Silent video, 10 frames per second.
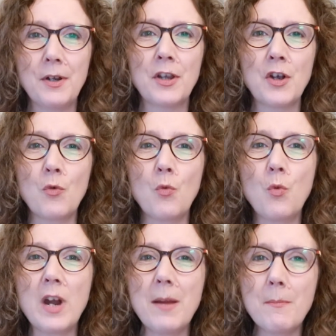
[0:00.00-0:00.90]
that
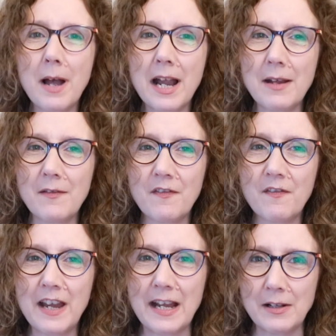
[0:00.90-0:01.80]
we might
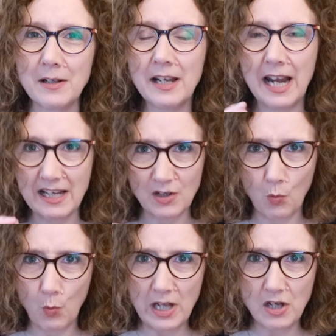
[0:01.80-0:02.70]
feel is a
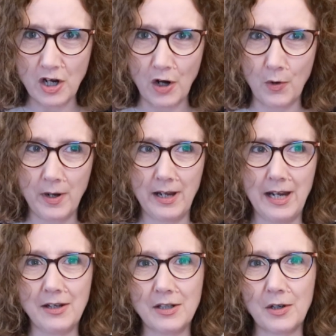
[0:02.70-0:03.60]
window
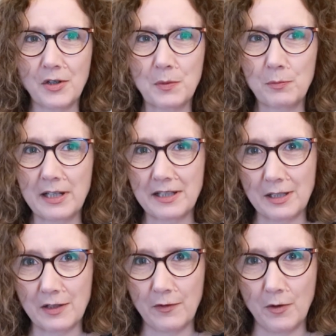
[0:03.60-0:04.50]
into God's
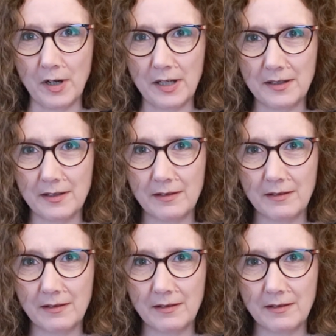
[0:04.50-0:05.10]
presence for us?